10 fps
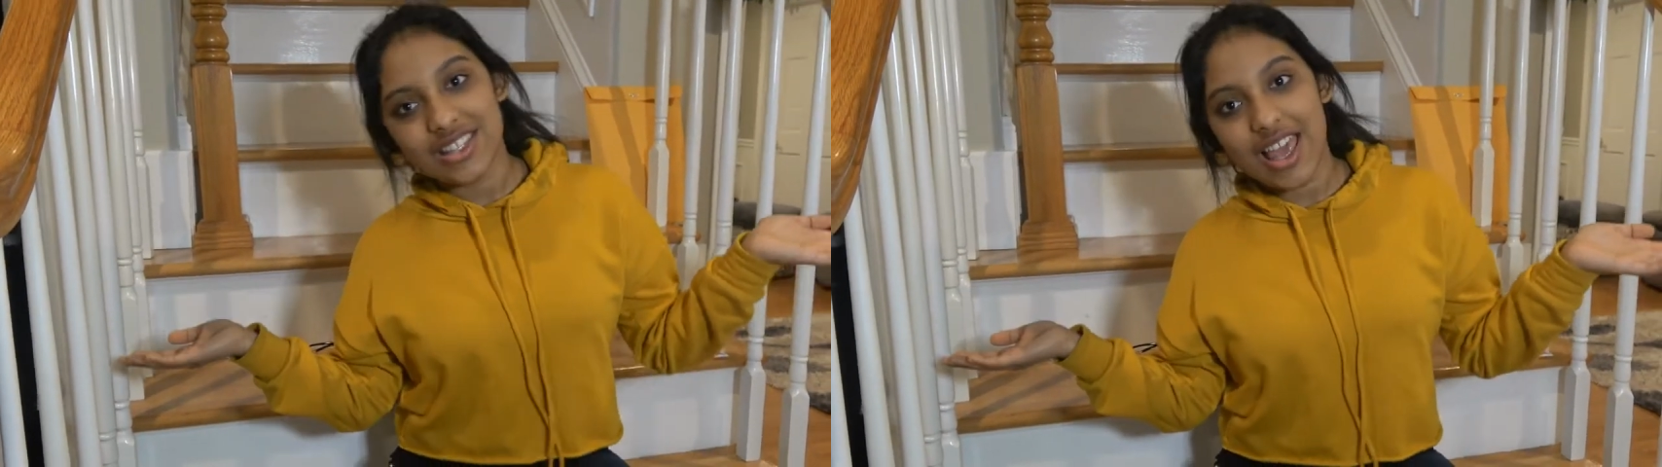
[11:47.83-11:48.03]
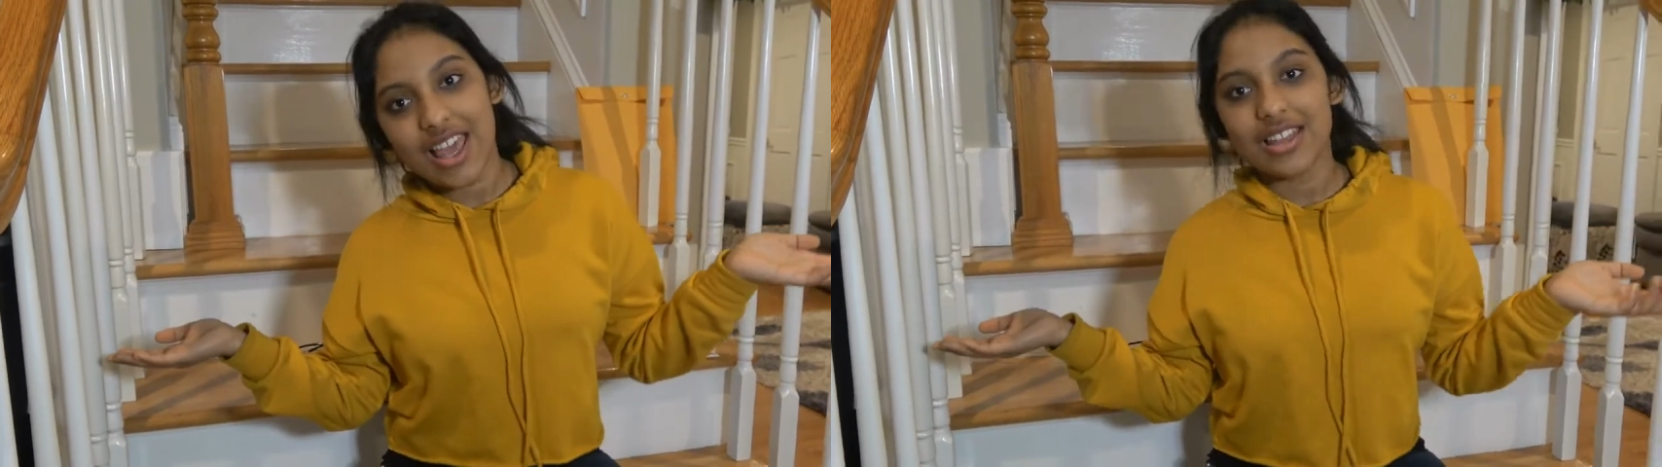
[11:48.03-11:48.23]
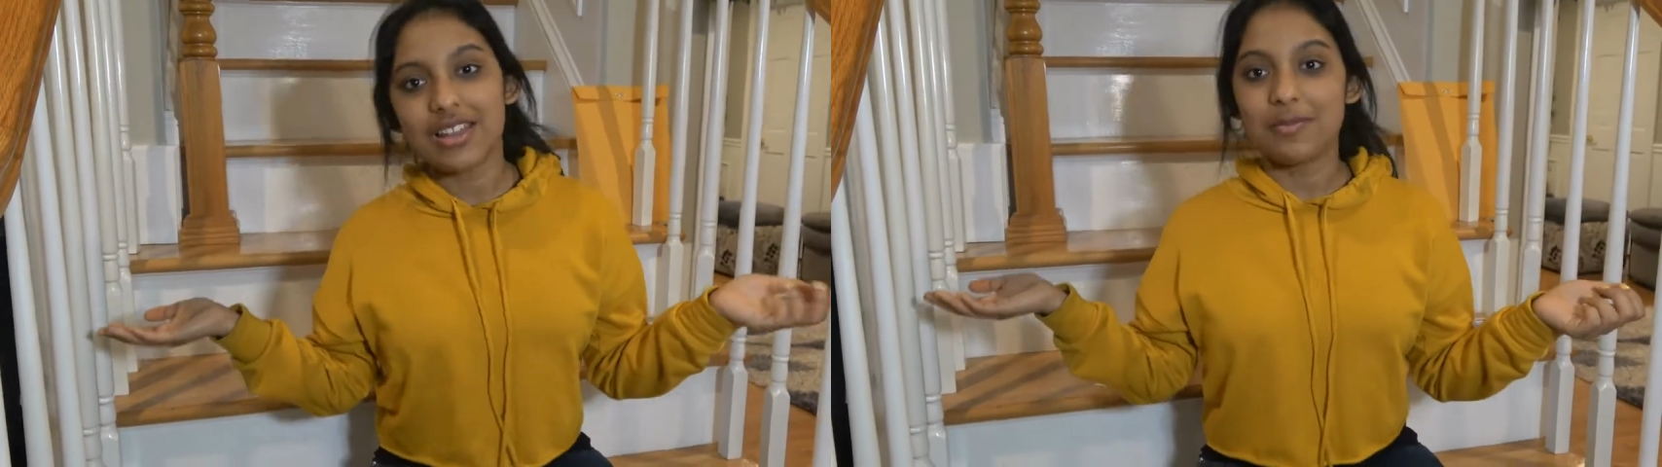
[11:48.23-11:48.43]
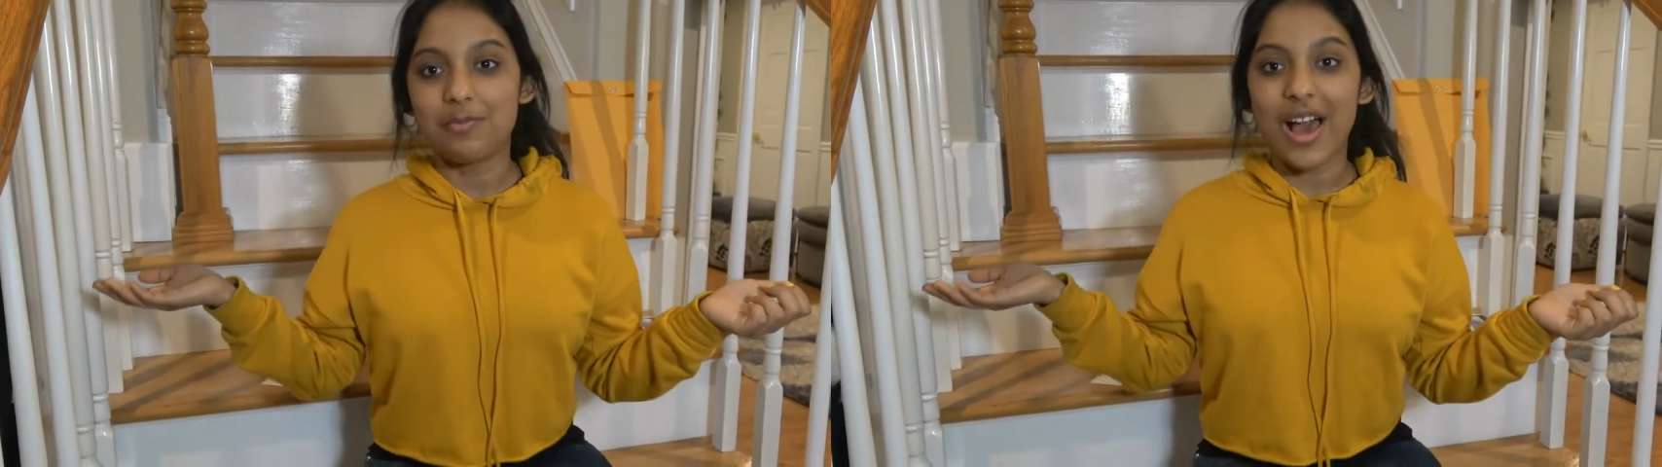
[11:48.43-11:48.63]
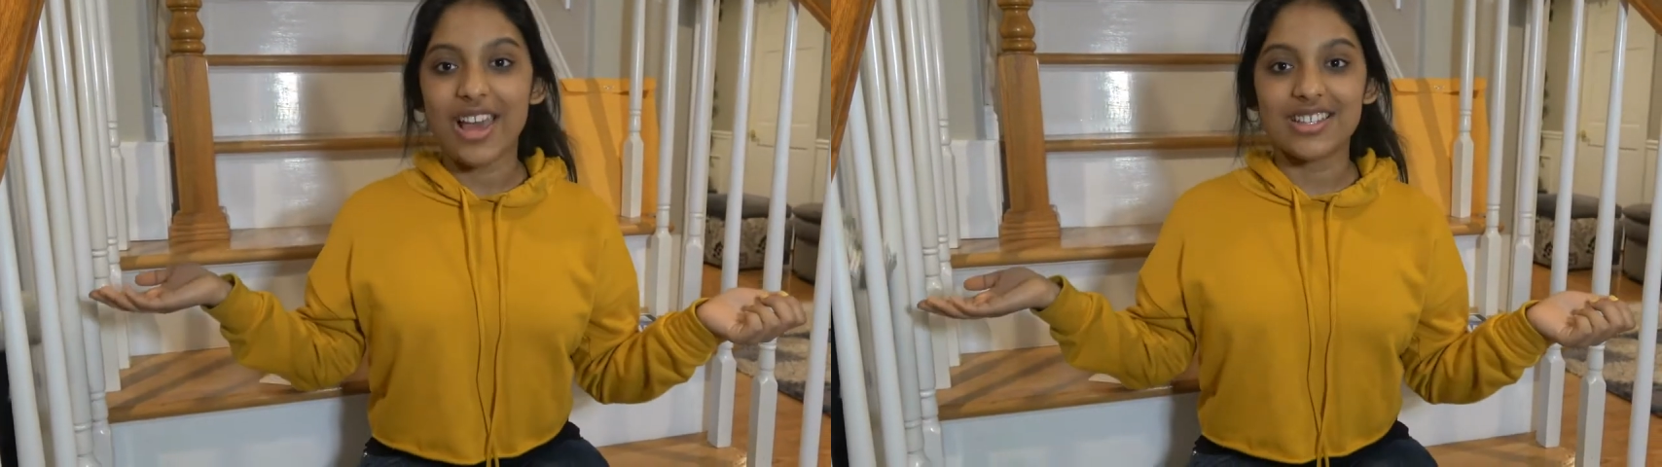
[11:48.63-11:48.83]
and
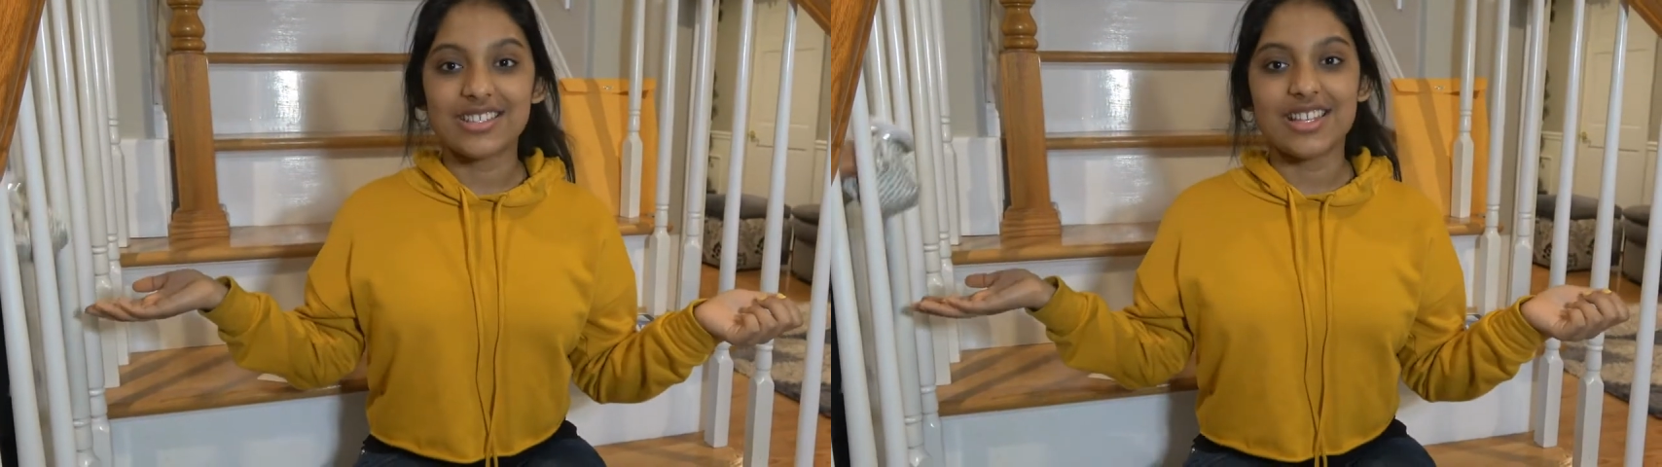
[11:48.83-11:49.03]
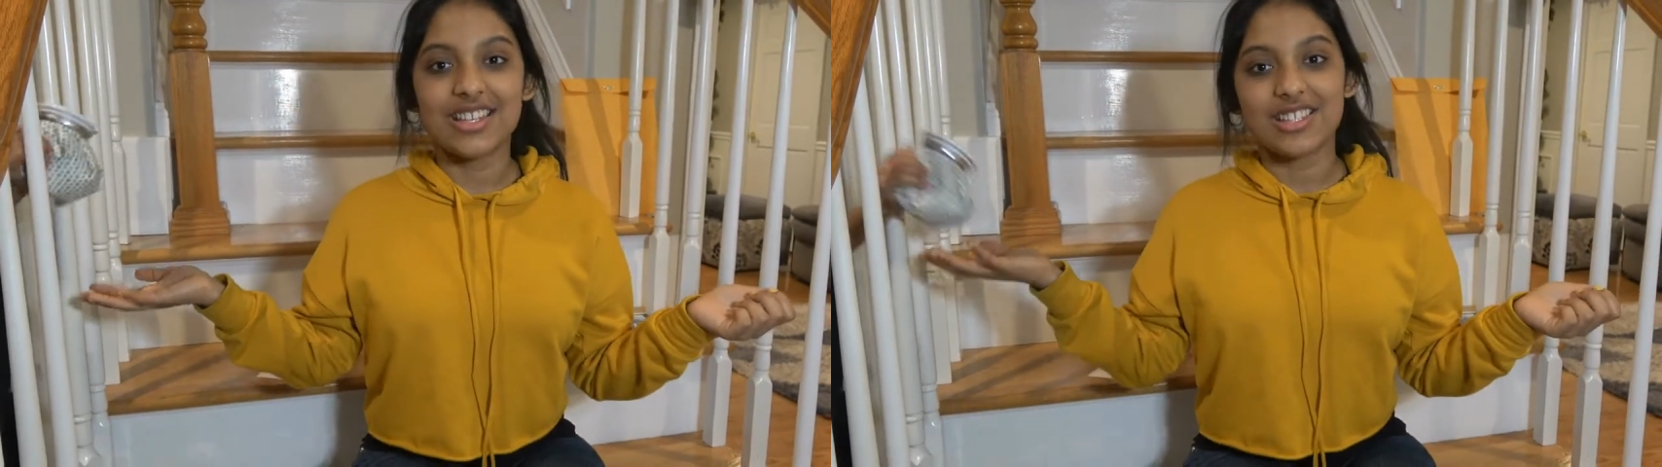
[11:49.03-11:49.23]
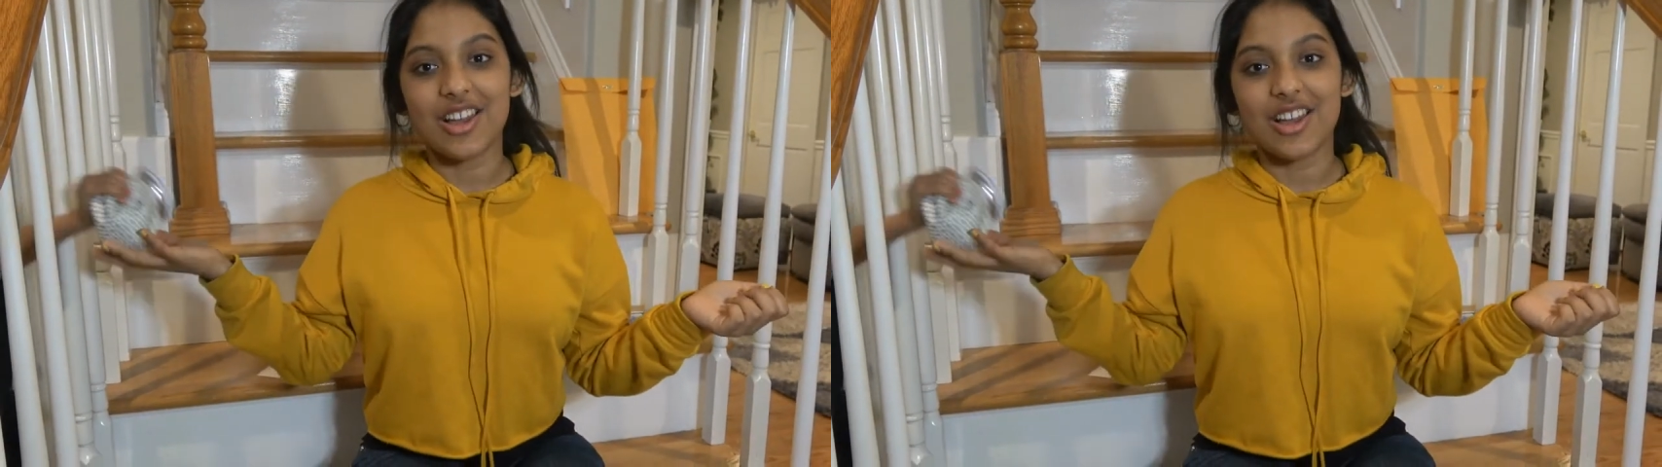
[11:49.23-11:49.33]
biases